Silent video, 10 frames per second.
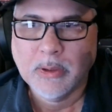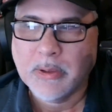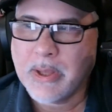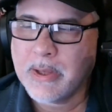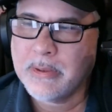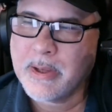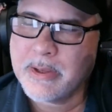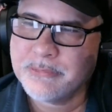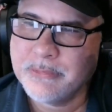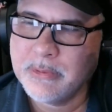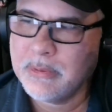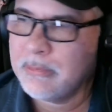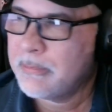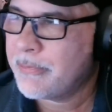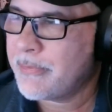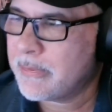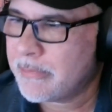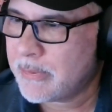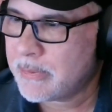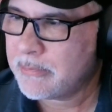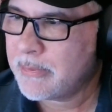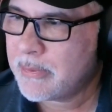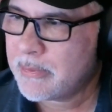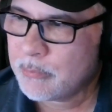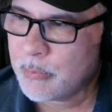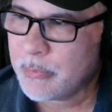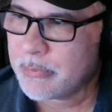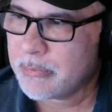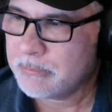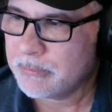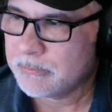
Yeah, and I actually think that when we were,